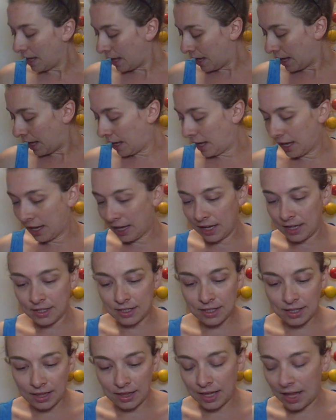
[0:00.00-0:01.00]
And
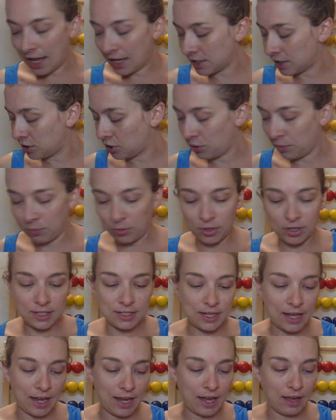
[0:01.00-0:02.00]
the last 2 books
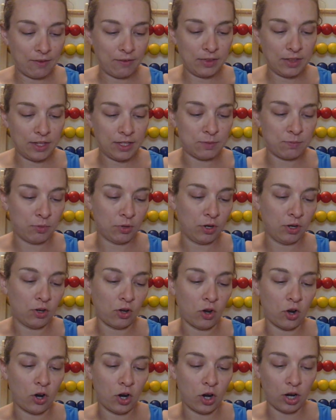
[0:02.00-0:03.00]
I have in this box
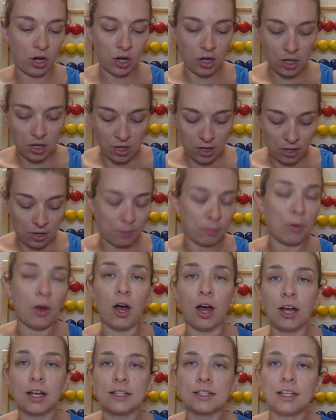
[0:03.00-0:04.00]
are
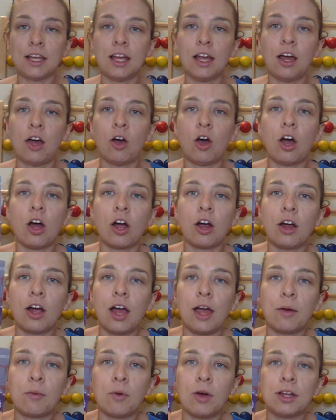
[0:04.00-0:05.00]

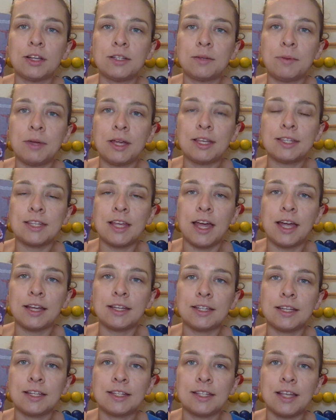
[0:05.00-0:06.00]
I Want to Be a
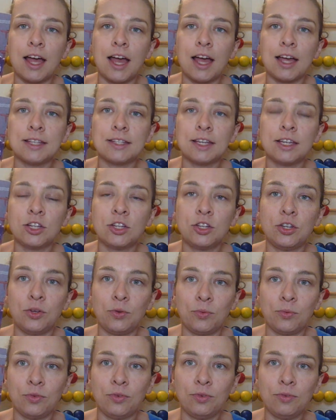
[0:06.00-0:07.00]
Scientist, Isaac
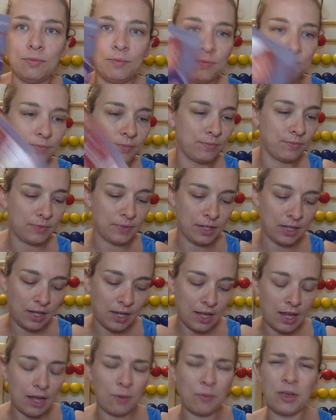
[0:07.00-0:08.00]
Newton.
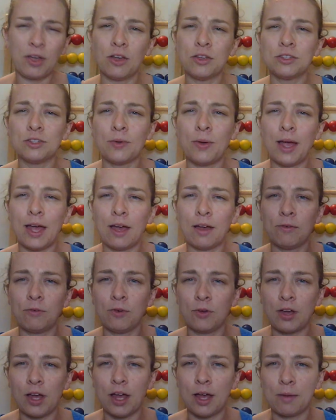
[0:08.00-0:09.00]
We also have
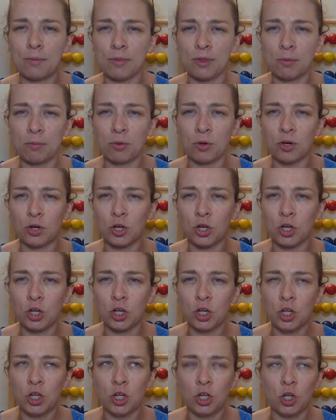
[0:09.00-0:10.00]
the book
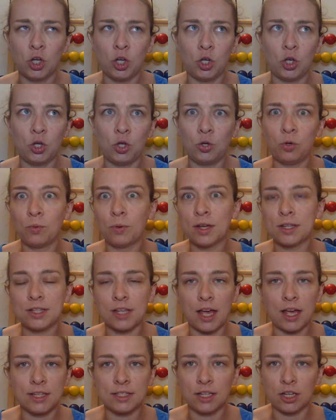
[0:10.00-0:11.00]
Who Was
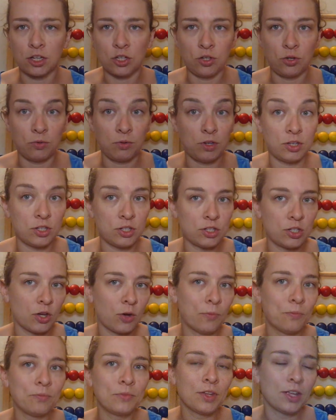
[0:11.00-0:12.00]
Isaac Newton? So
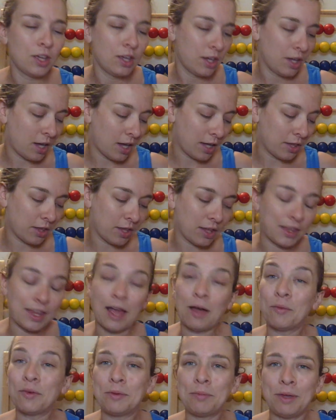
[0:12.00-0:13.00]
I thought that
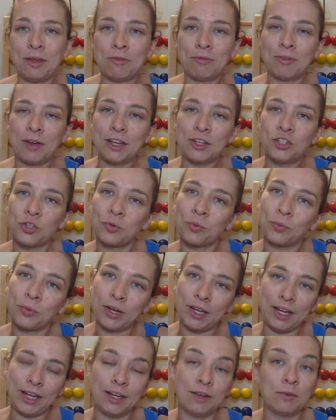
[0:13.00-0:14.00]
would be fun to
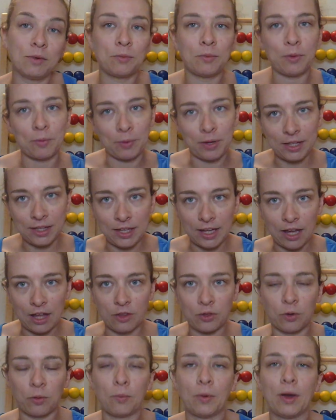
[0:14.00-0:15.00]
read when we read the
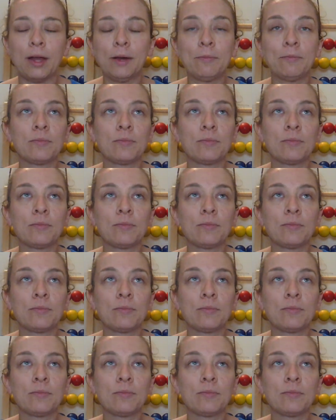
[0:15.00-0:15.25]
other one.